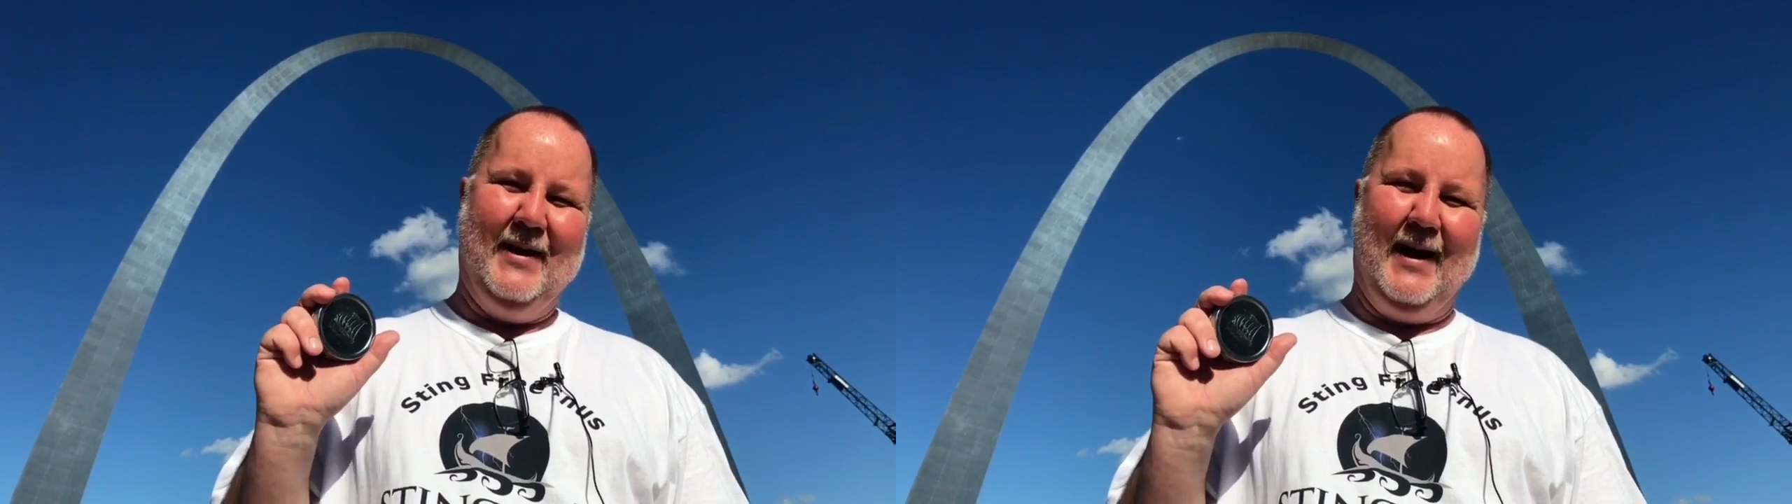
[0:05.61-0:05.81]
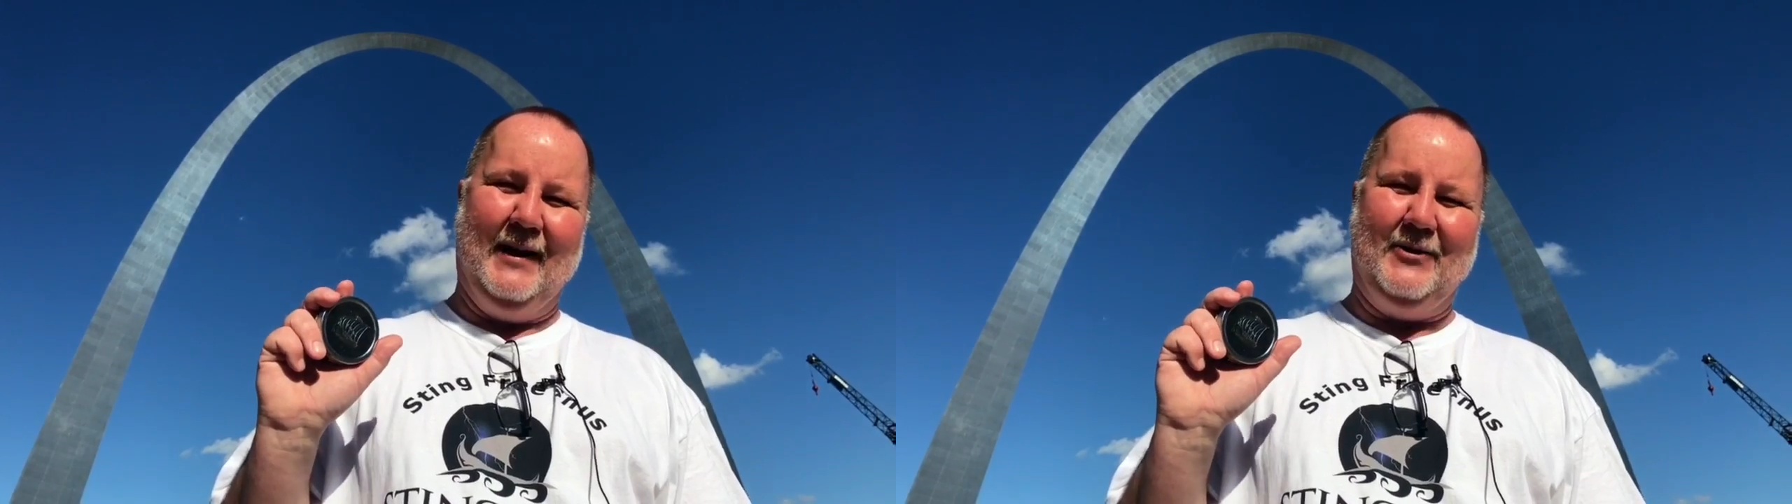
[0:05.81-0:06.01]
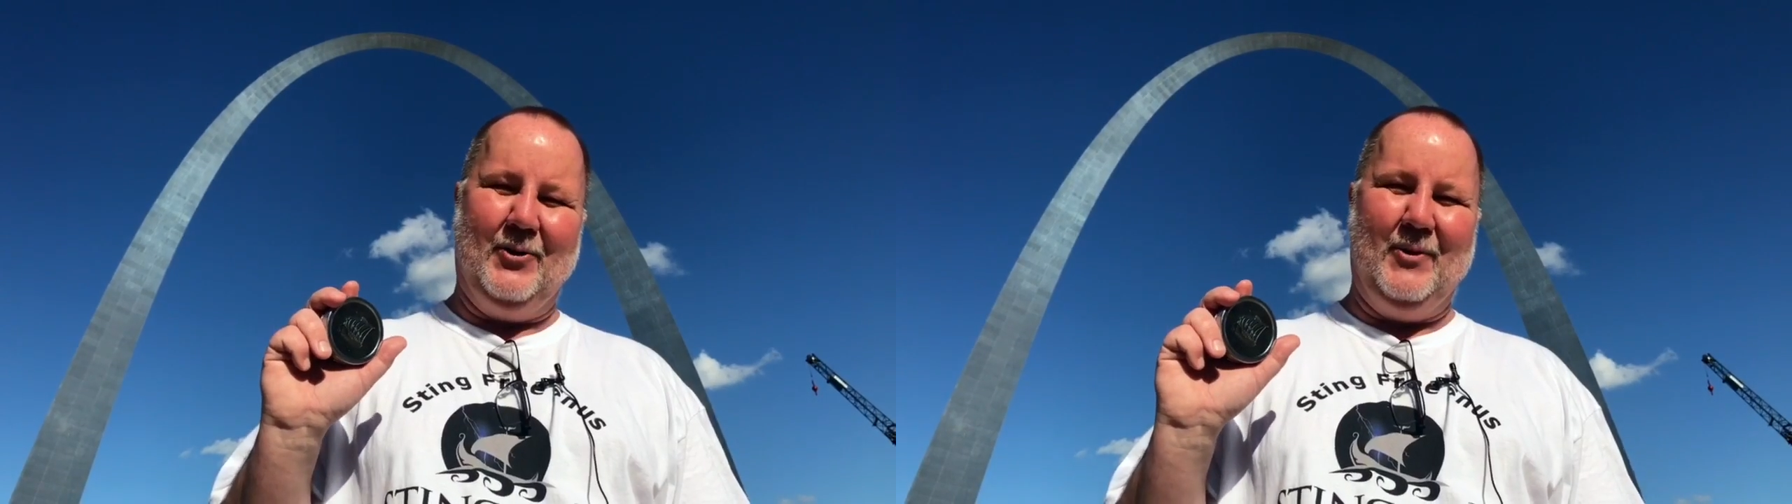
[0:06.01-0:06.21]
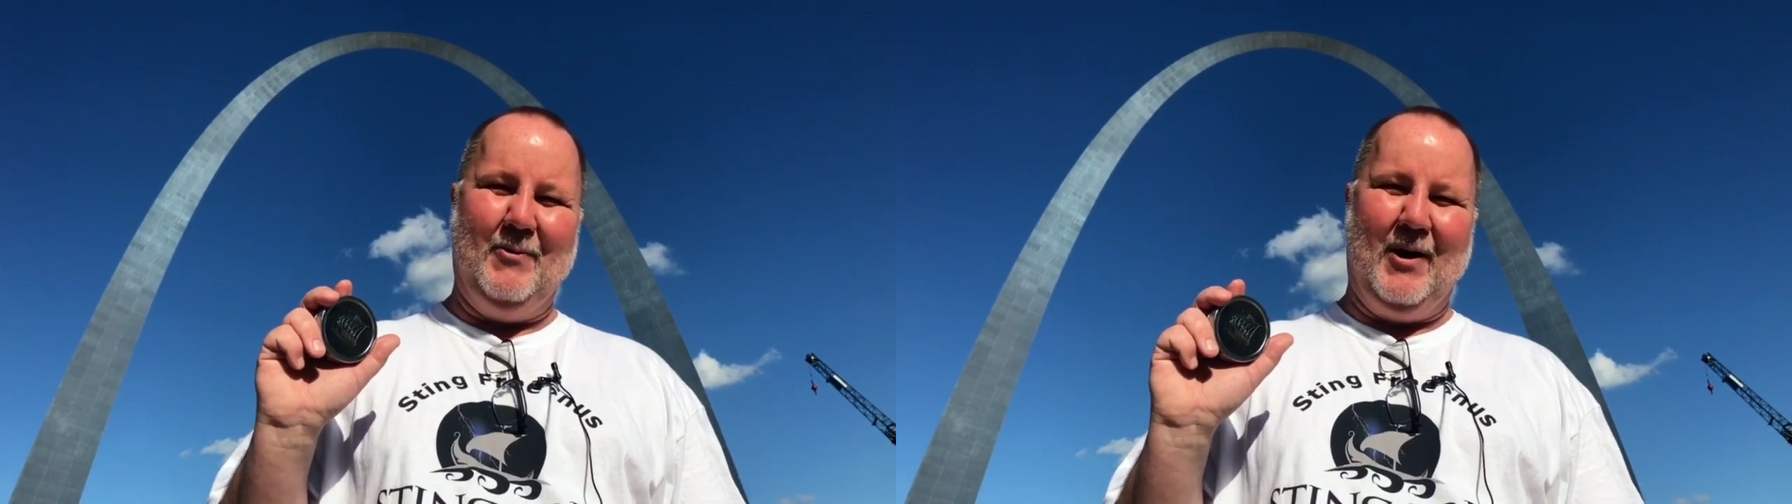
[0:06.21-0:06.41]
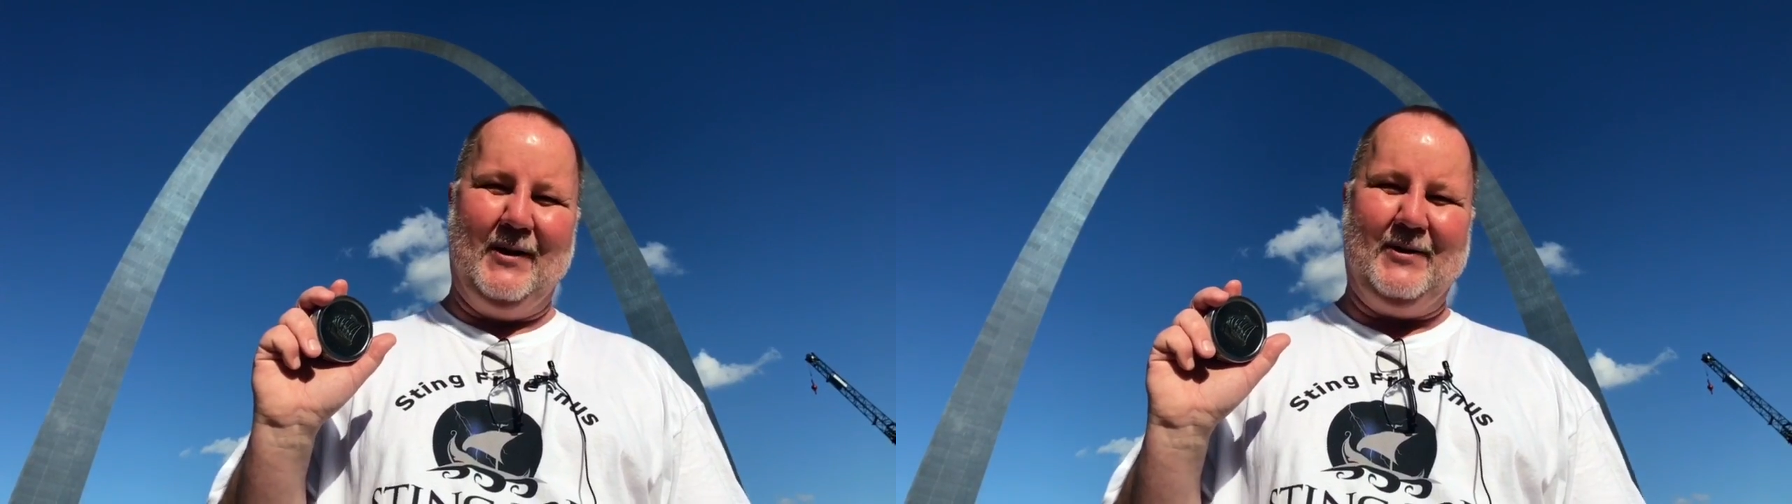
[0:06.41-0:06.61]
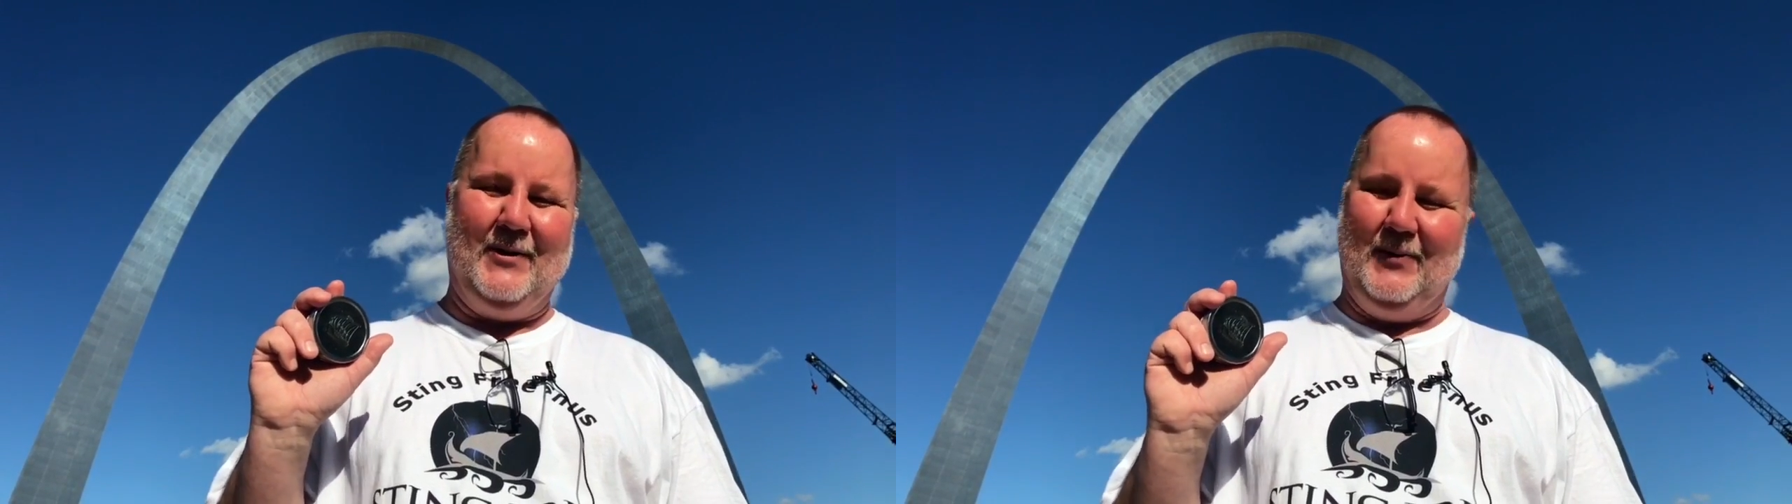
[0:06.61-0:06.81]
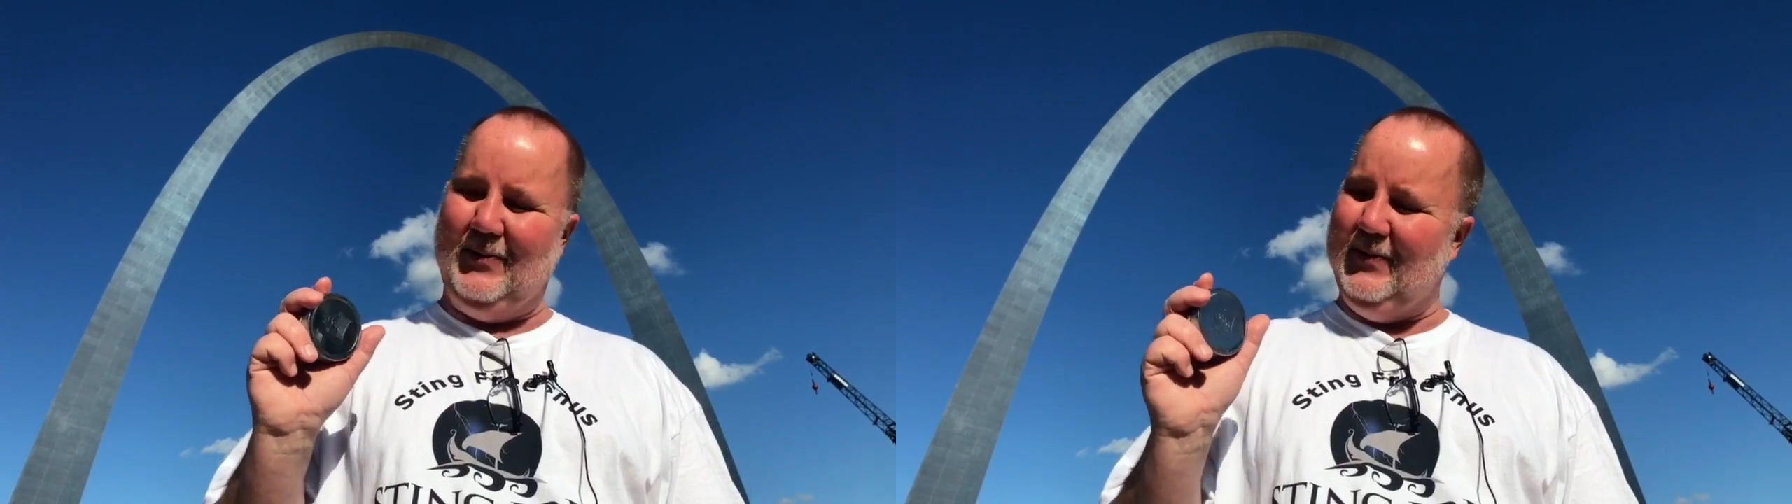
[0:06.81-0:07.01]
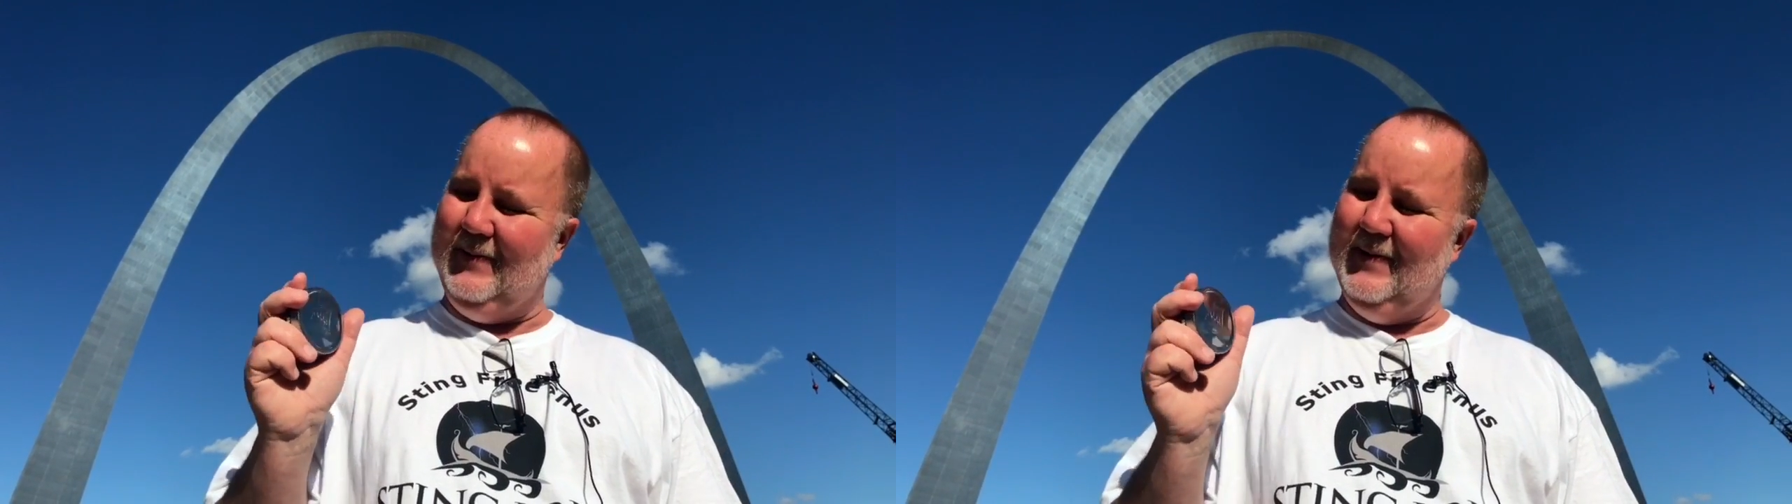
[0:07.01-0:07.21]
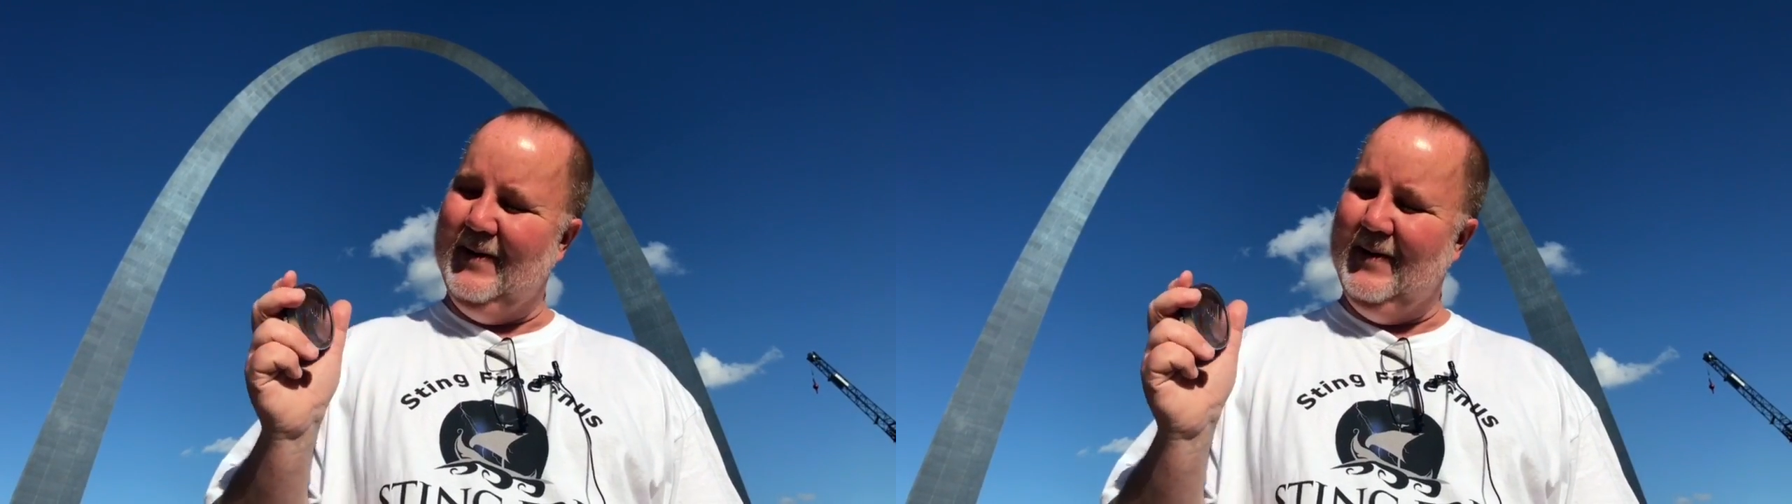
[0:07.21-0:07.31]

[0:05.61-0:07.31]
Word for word: and 2-in-1 snus.